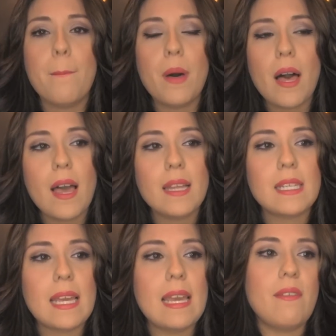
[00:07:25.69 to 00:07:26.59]

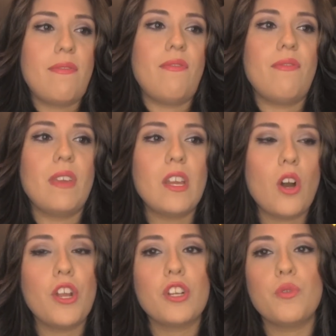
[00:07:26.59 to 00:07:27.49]
But if
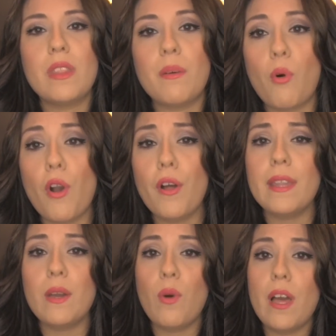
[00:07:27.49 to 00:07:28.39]
you're doing the
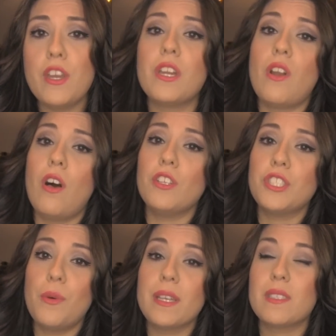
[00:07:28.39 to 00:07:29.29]
boiling one, you can
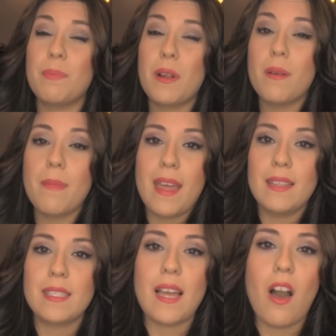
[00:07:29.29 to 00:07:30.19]
also
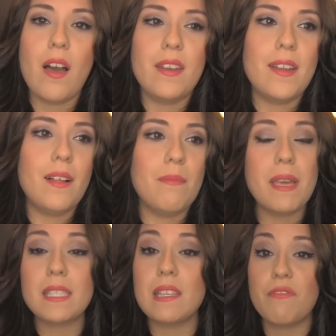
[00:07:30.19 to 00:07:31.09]
experiment on
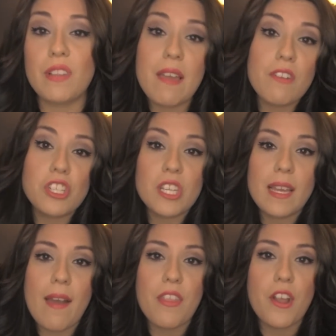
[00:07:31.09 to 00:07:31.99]
mixing flavors
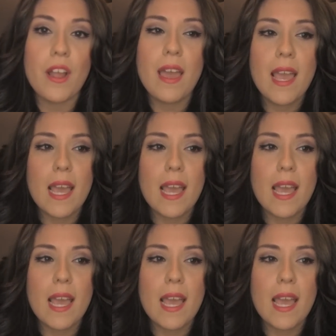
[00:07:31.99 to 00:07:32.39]
together.